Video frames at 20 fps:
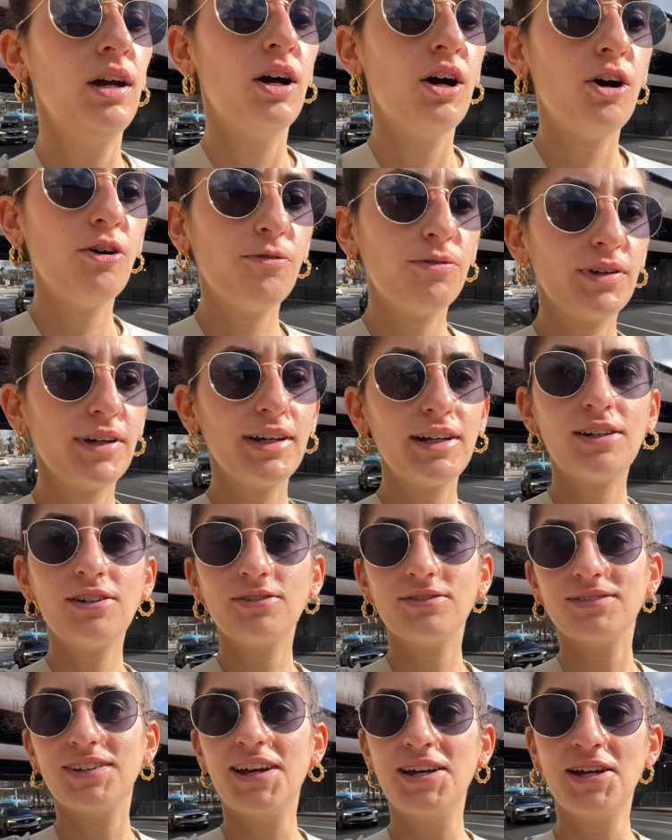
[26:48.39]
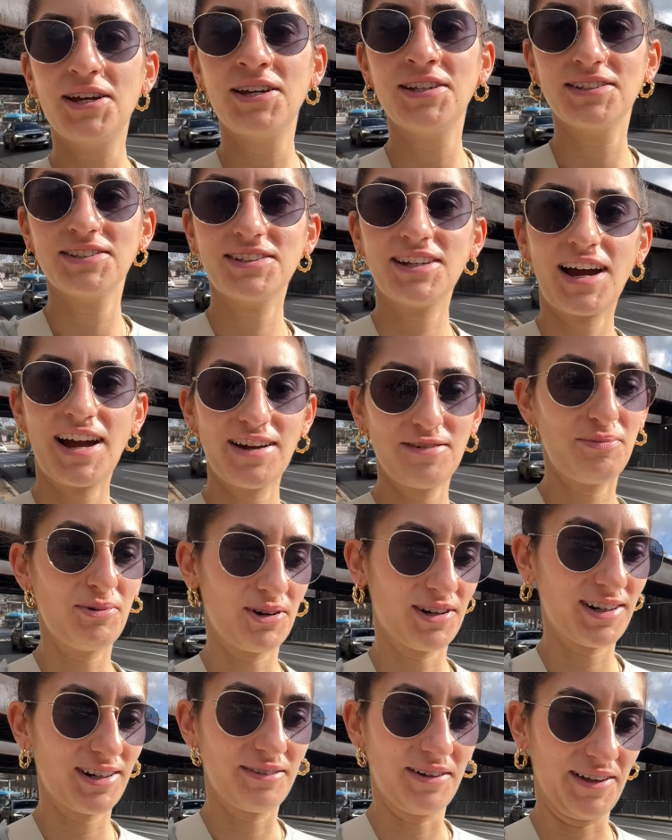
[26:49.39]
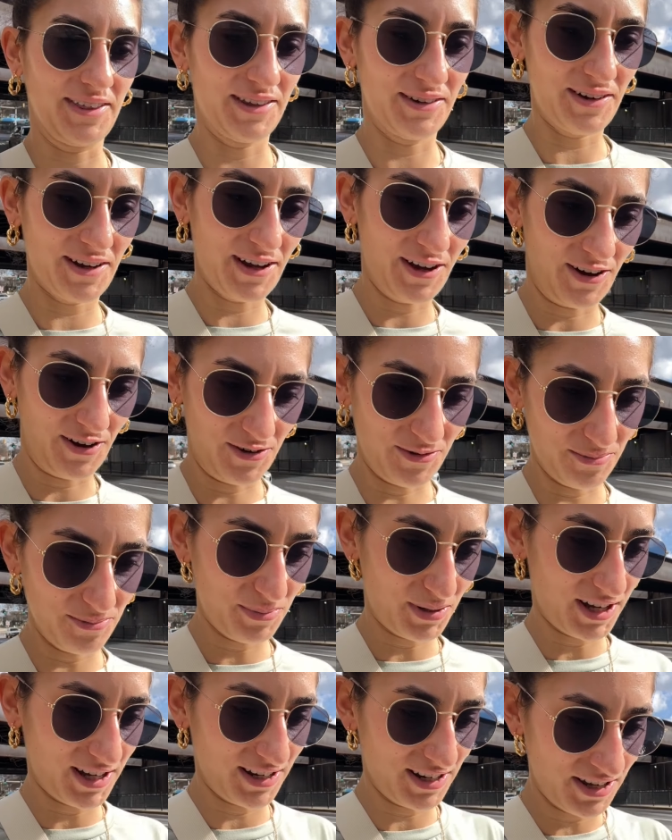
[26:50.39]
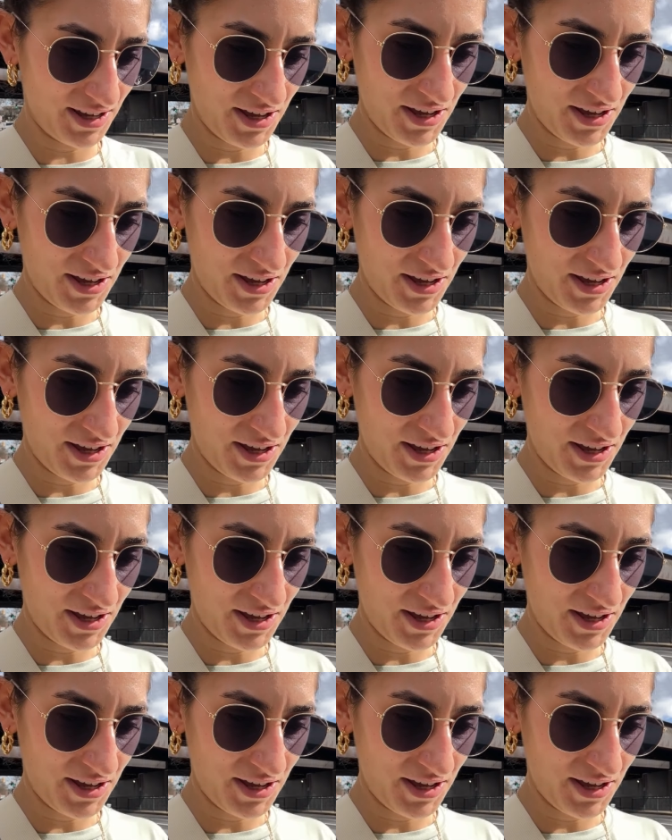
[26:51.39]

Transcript: Hopefully I don't die of boredom on my way home, but